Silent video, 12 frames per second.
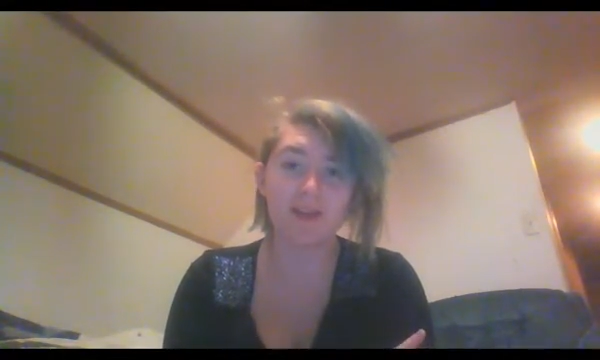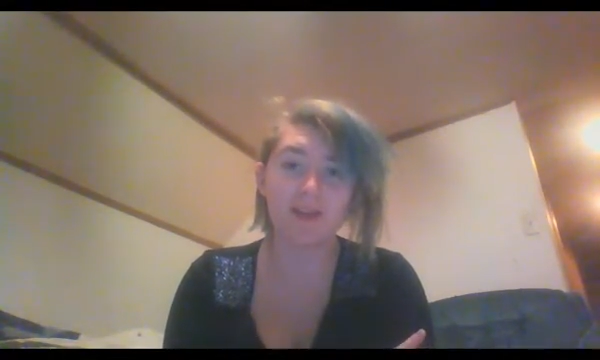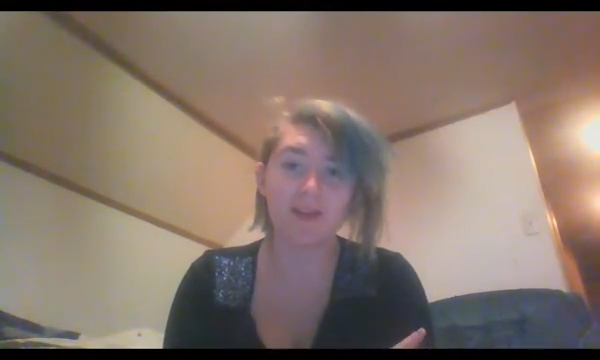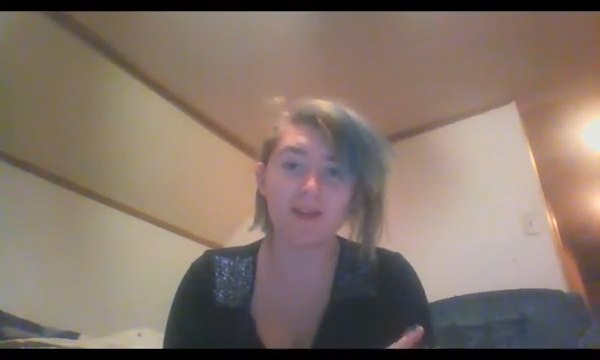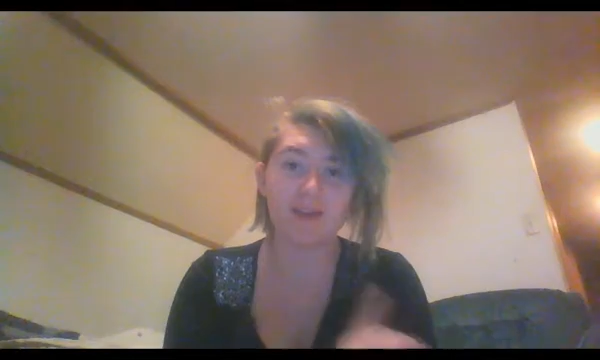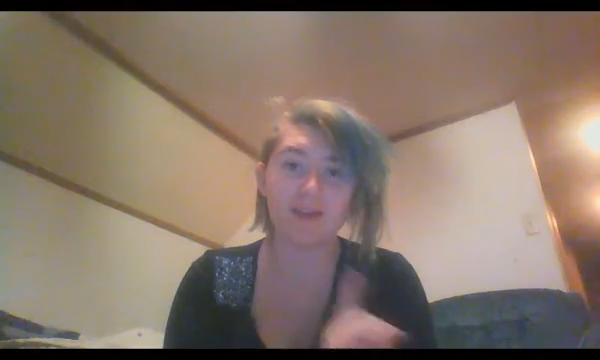
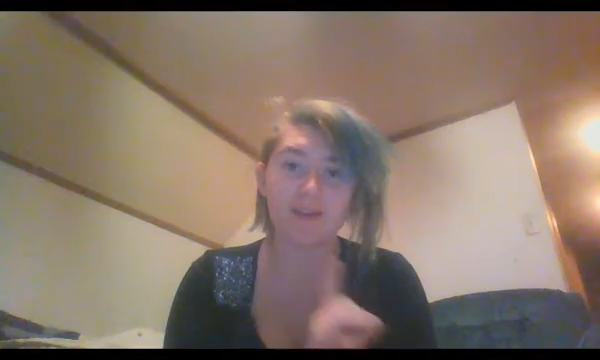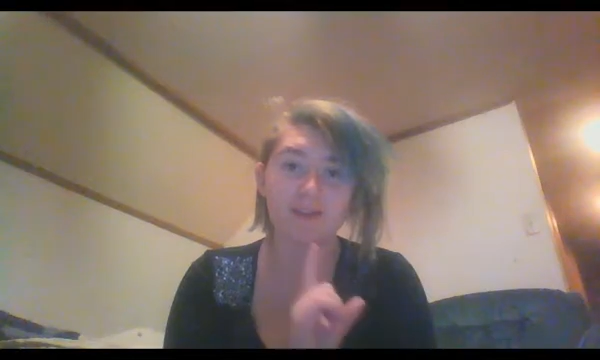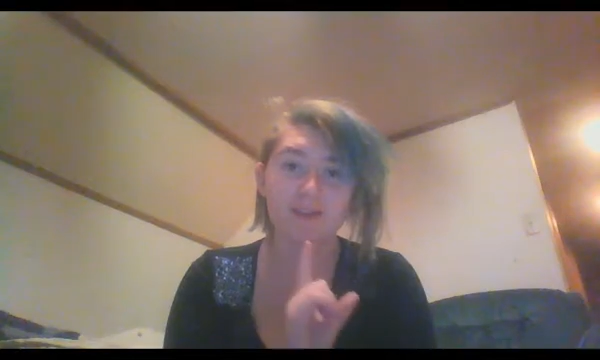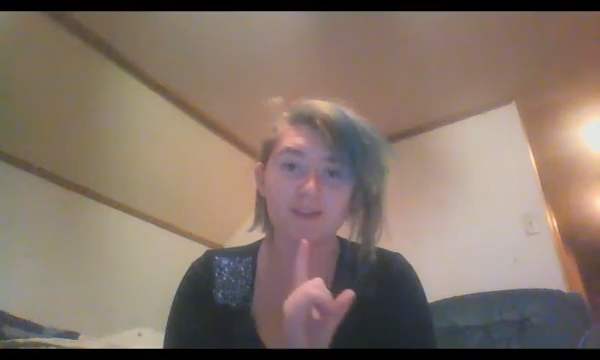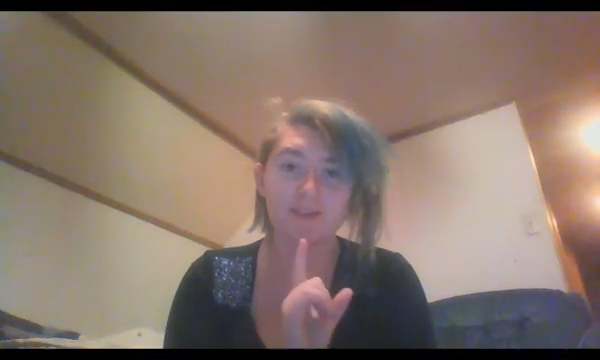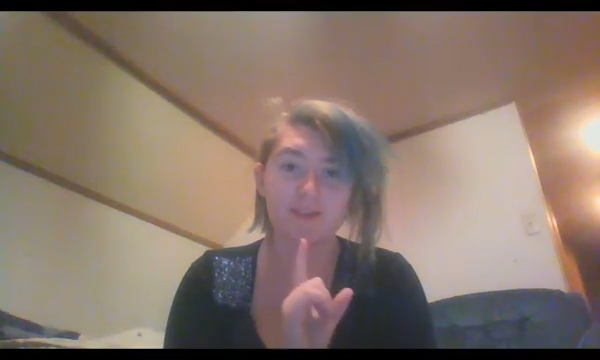it's
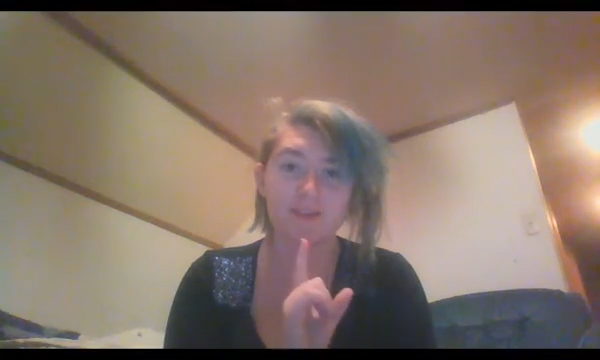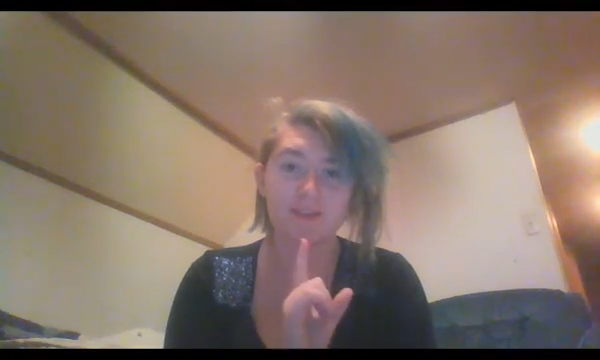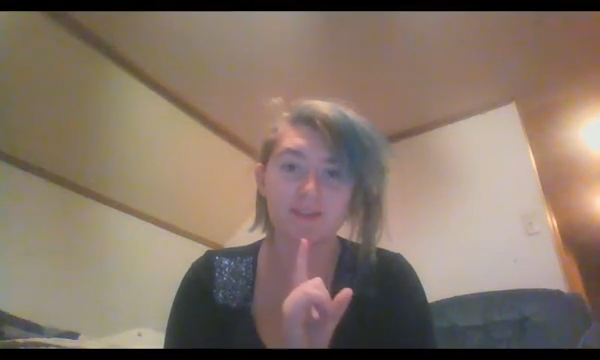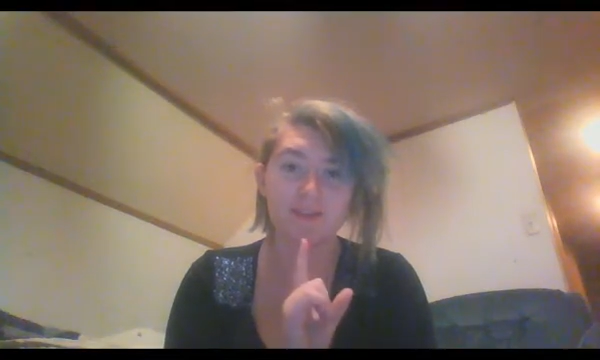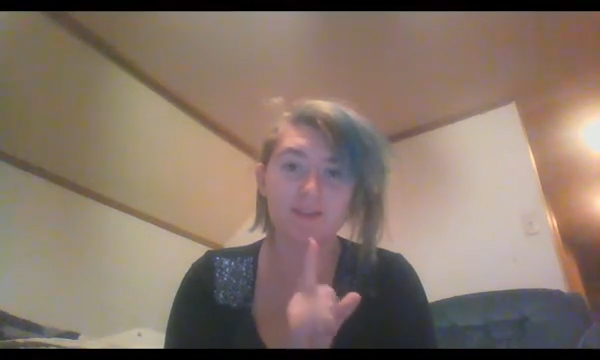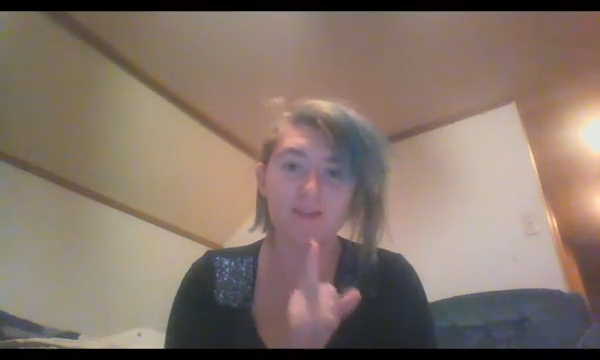
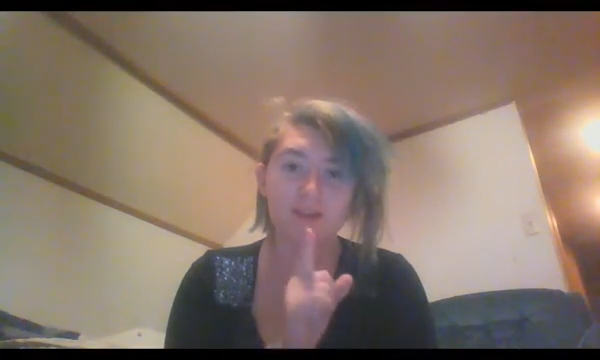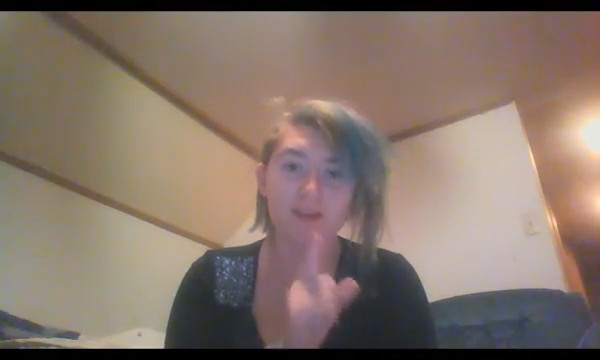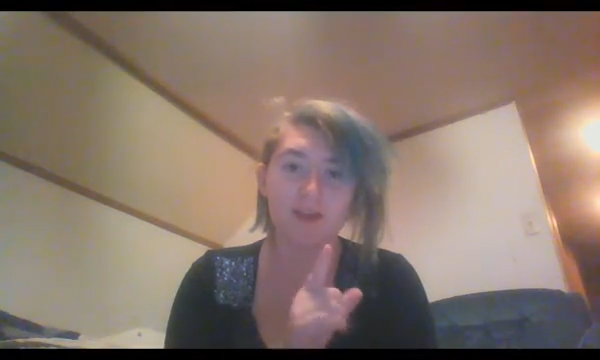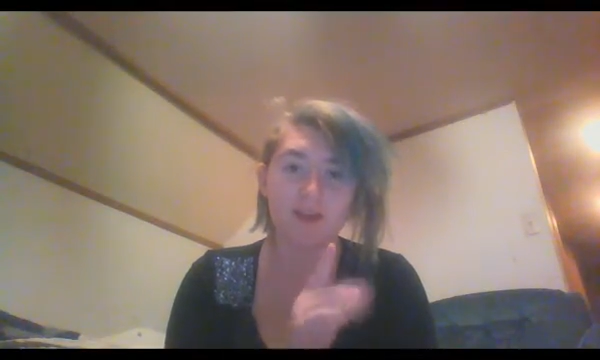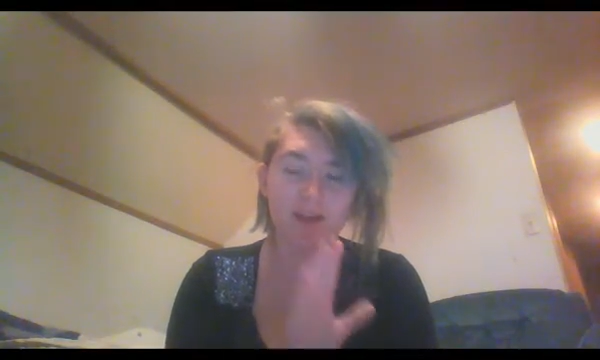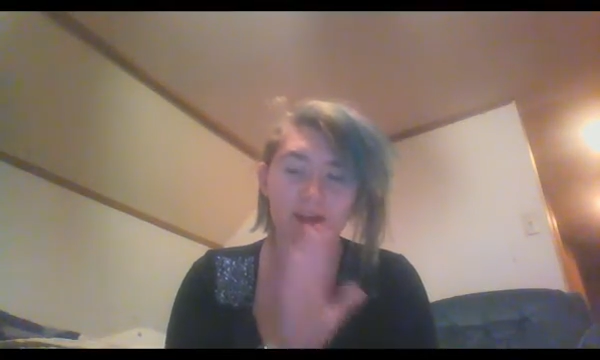not,
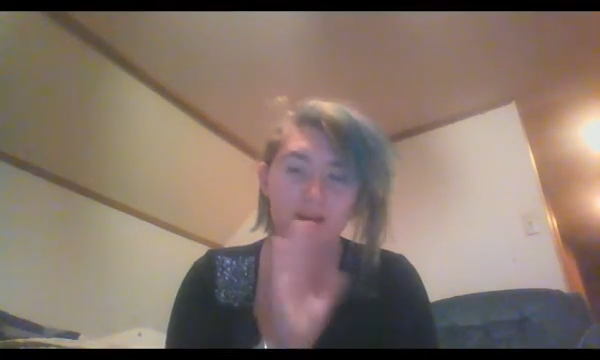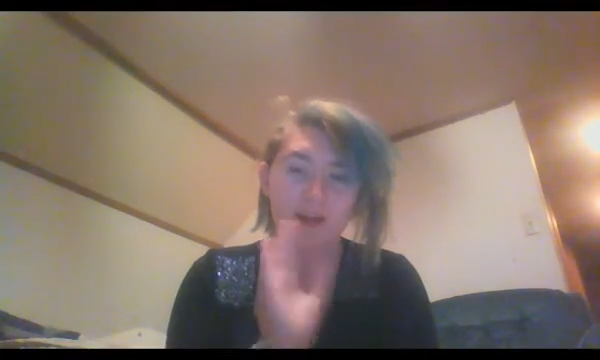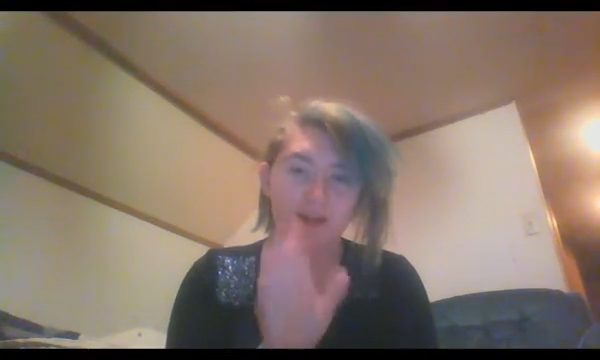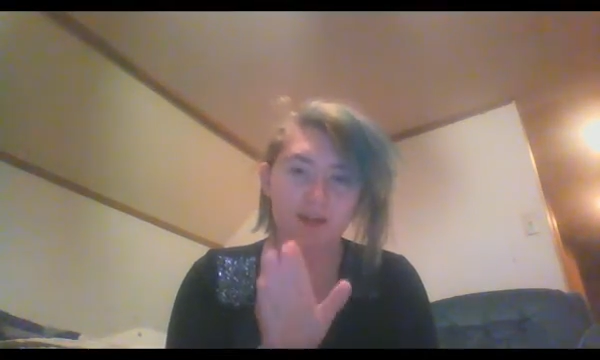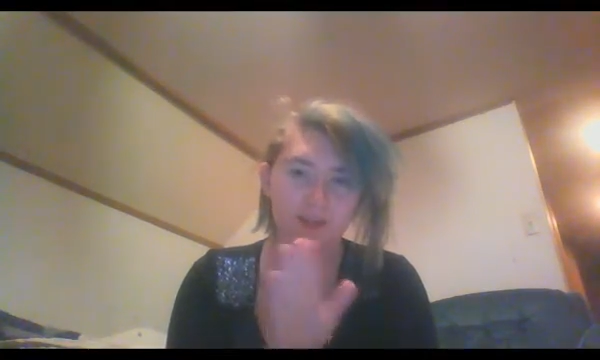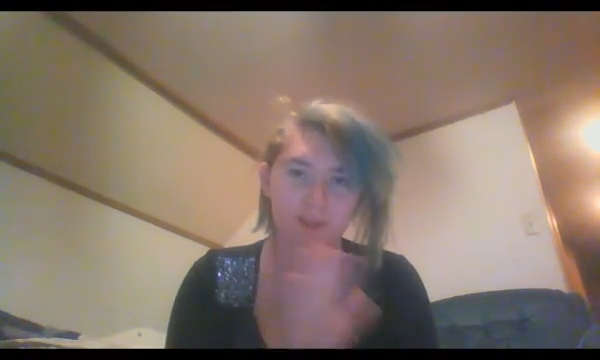I'll explain